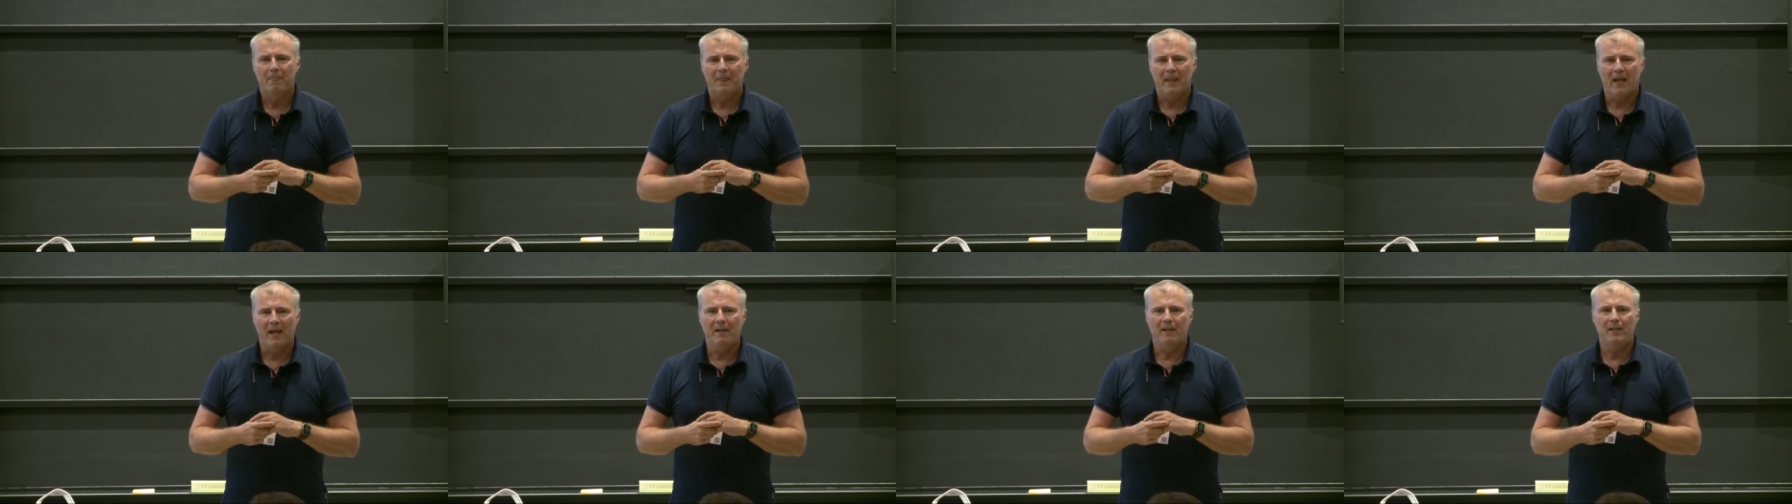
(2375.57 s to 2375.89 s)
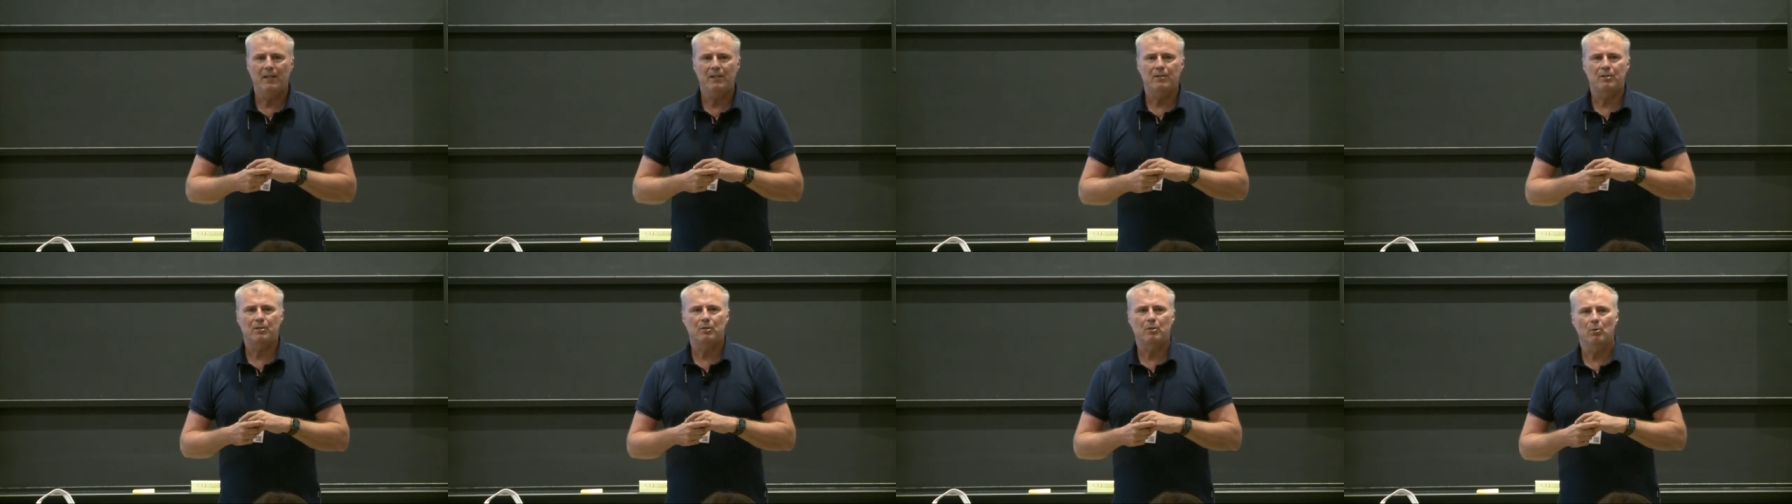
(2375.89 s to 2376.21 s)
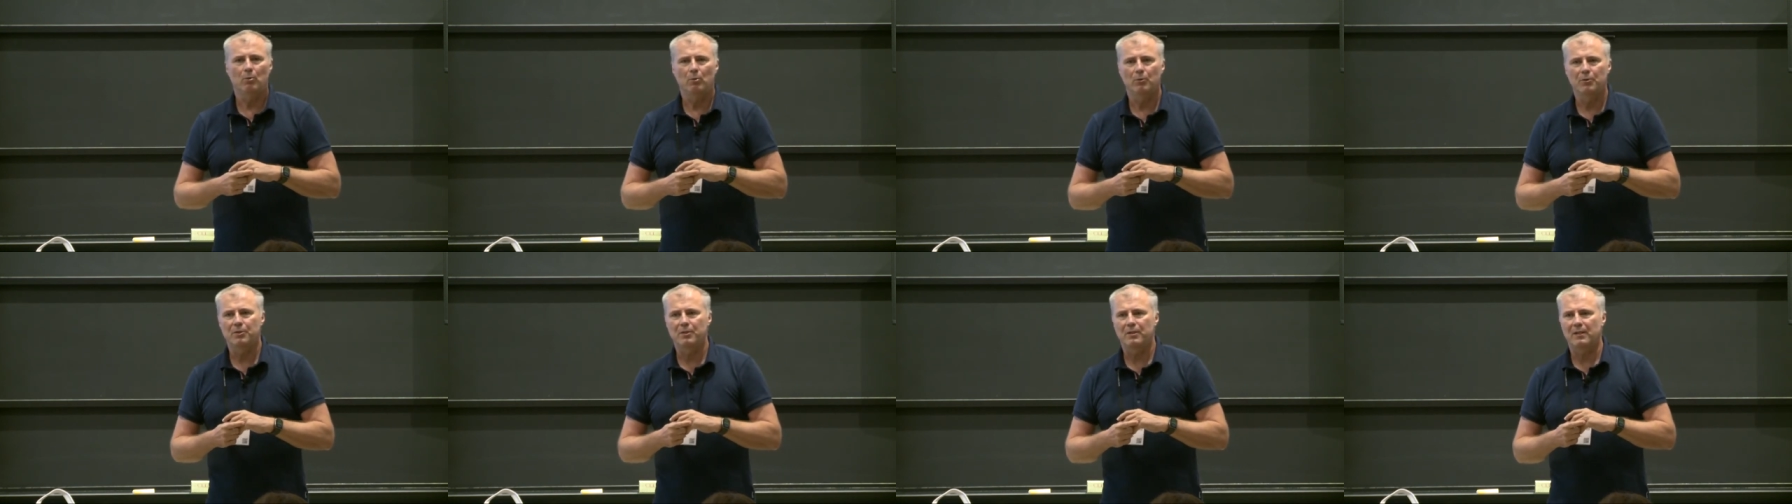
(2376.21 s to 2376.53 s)
And these
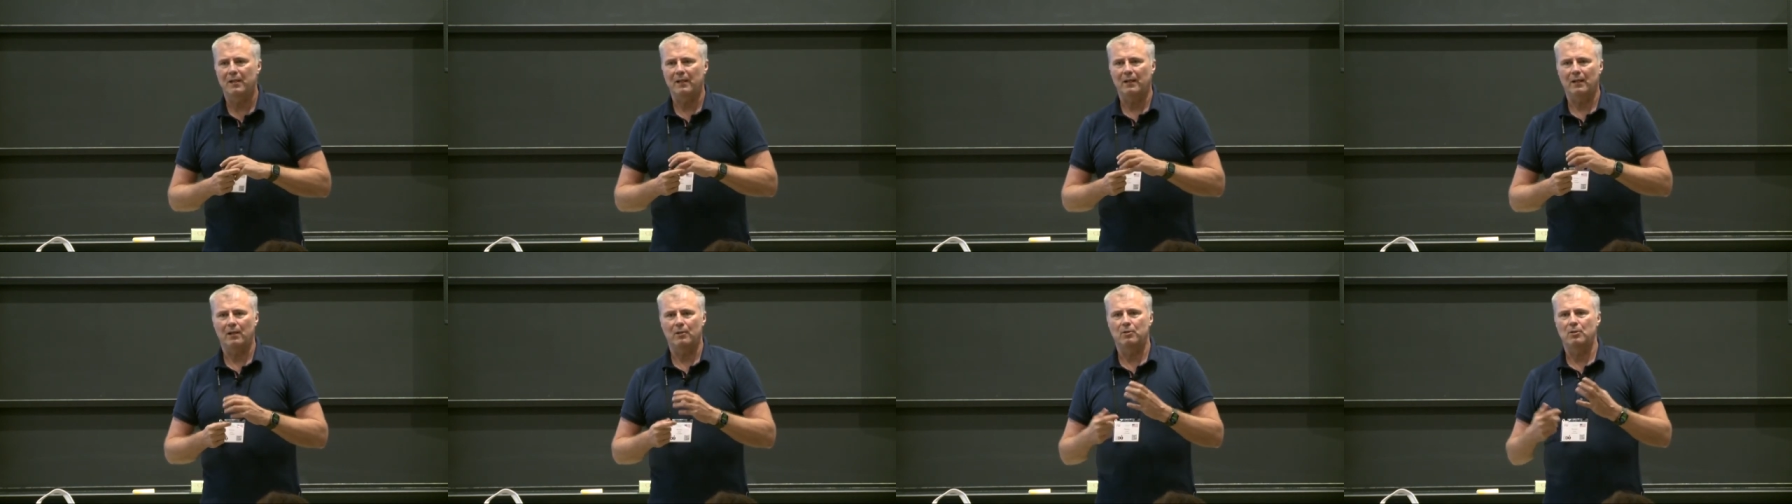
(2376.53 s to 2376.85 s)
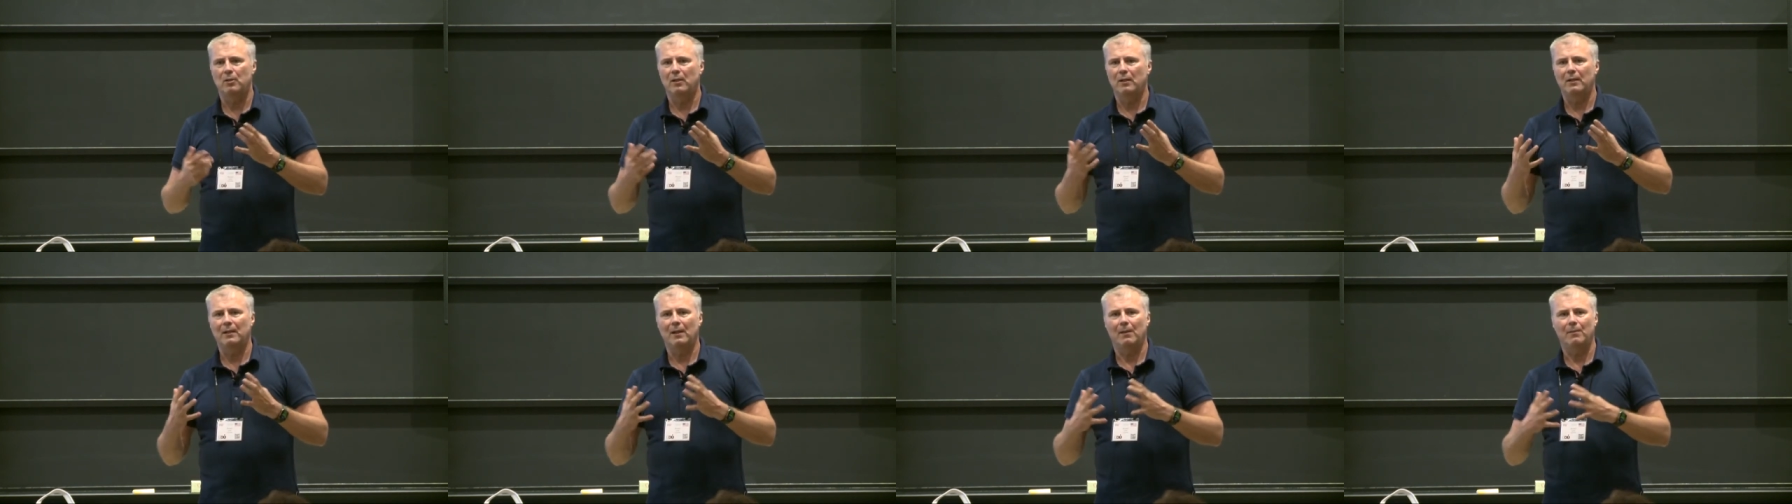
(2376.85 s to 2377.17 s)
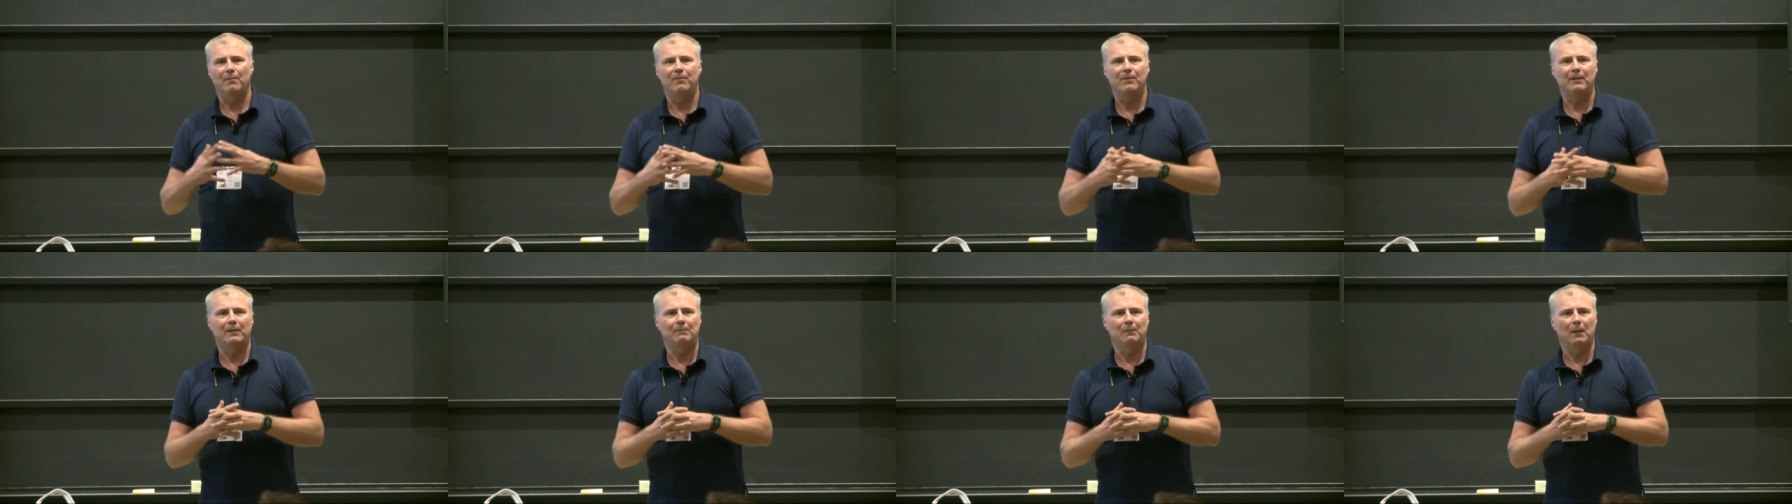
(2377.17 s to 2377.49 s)
tools can actually
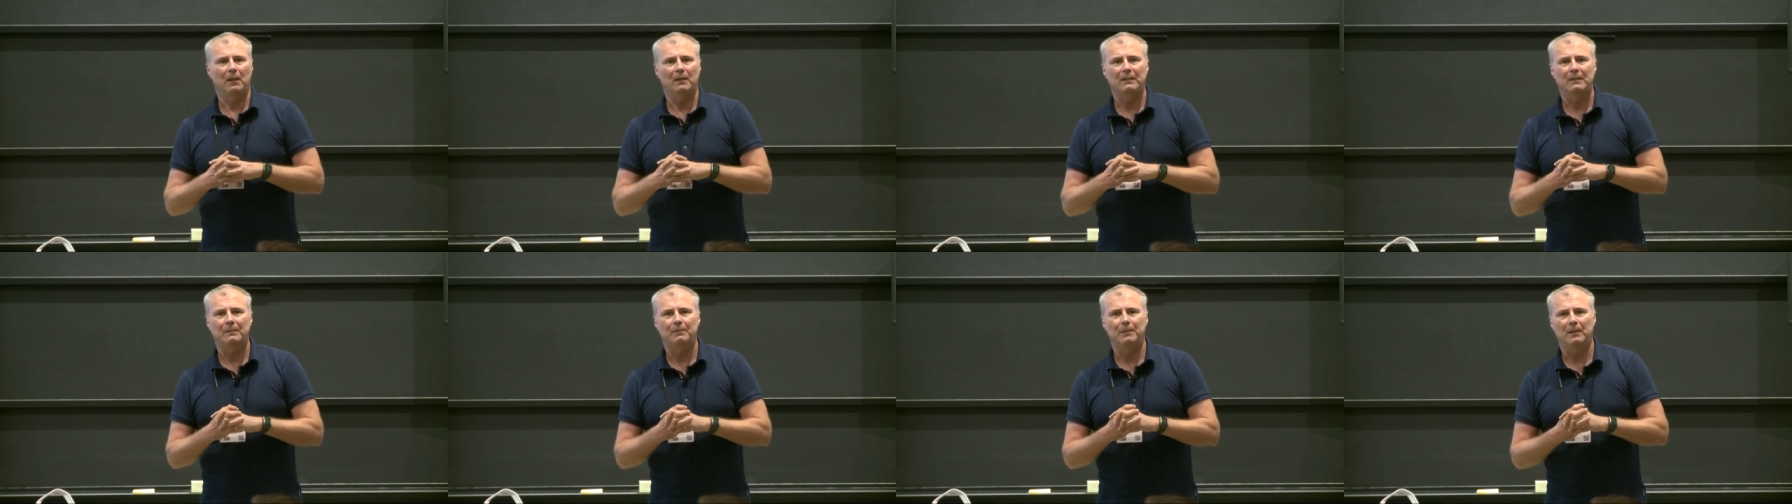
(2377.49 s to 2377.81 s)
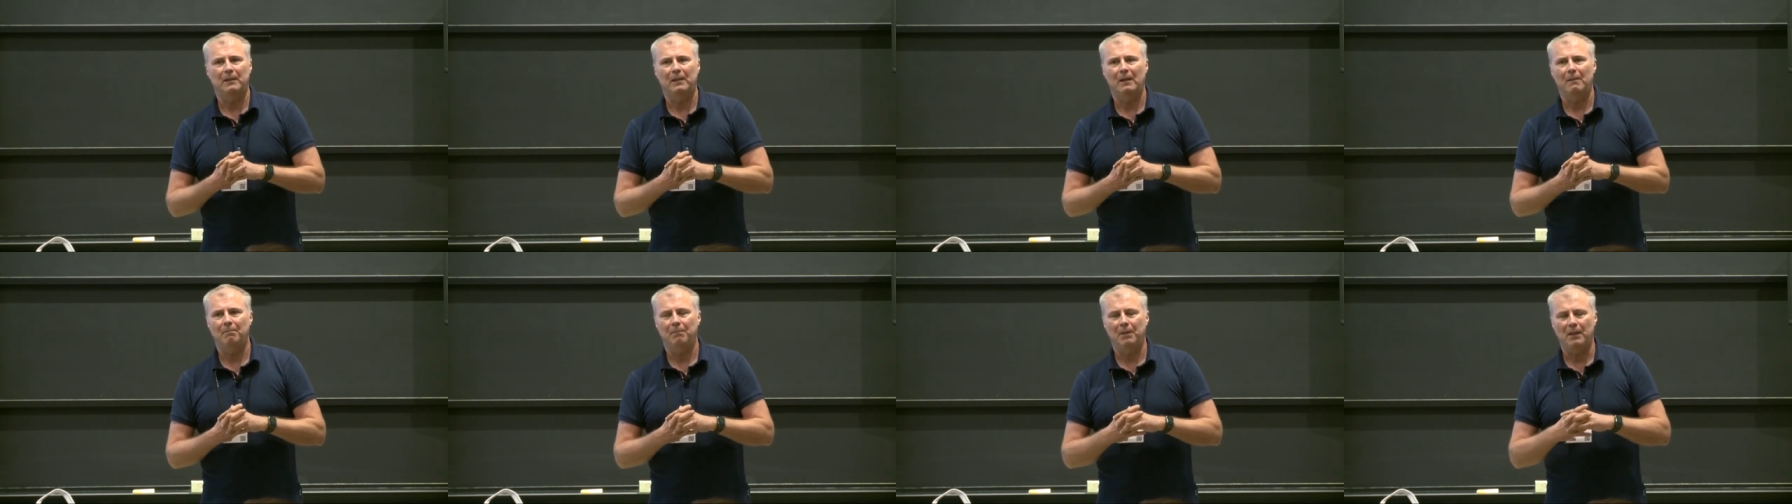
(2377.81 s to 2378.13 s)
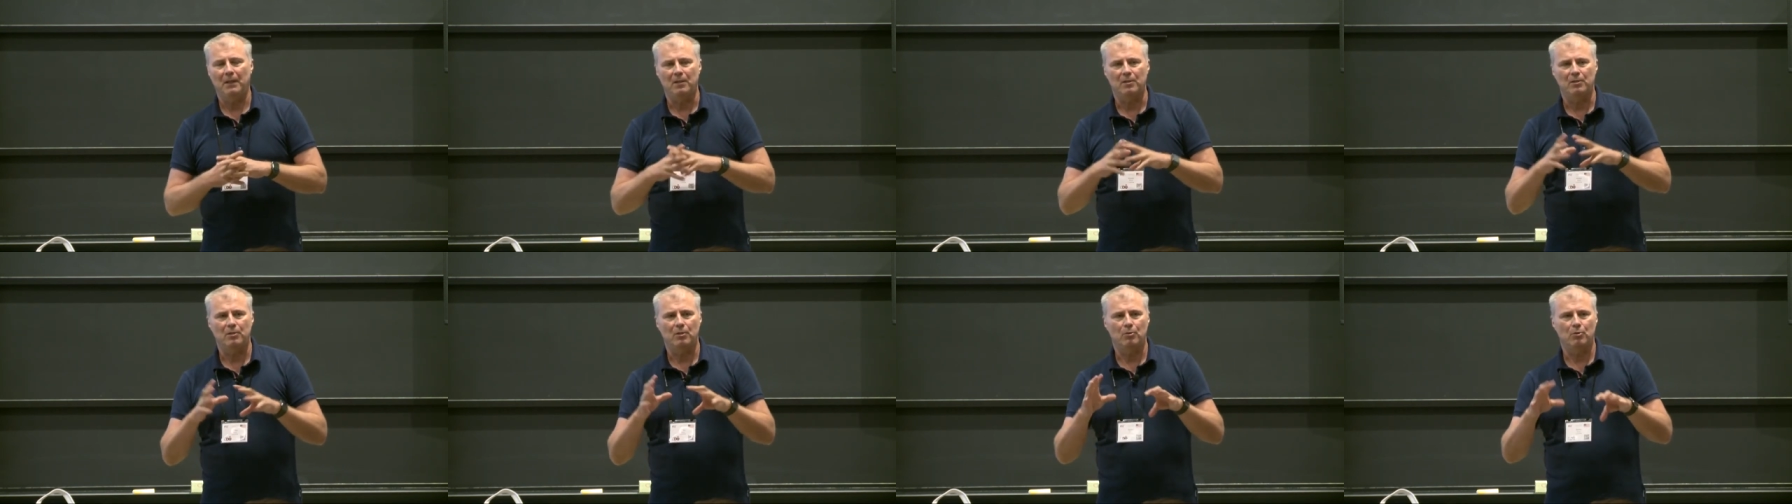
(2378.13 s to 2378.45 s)
come from multiple companies.